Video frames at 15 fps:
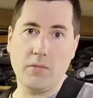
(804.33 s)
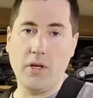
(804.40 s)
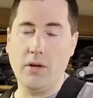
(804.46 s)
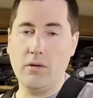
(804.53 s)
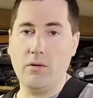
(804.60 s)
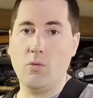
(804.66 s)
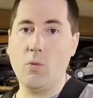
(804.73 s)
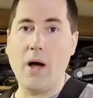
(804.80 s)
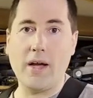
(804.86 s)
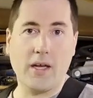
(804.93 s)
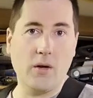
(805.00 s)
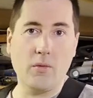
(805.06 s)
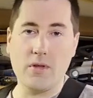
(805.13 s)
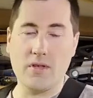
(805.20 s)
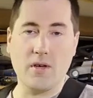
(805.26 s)
you know whack
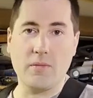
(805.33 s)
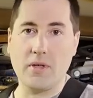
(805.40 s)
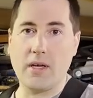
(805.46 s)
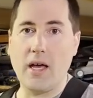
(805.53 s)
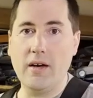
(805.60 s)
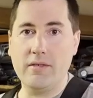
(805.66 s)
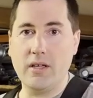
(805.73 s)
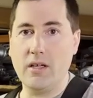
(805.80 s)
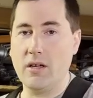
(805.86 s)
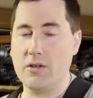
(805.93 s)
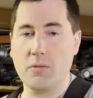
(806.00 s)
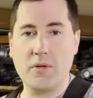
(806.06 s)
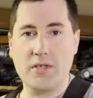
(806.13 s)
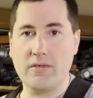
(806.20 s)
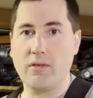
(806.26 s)
it with something heavy,
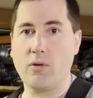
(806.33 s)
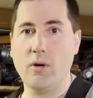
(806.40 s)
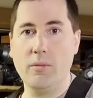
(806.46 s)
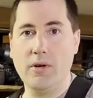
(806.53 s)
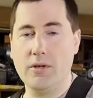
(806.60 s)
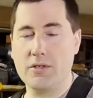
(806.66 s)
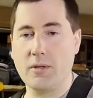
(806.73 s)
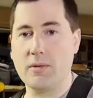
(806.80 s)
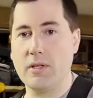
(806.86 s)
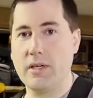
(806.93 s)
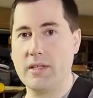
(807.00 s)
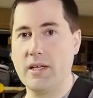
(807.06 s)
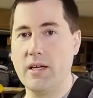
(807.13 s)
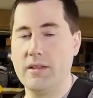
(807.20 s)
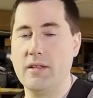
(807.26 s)
another piece of equipment or something
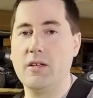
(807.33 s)
like that.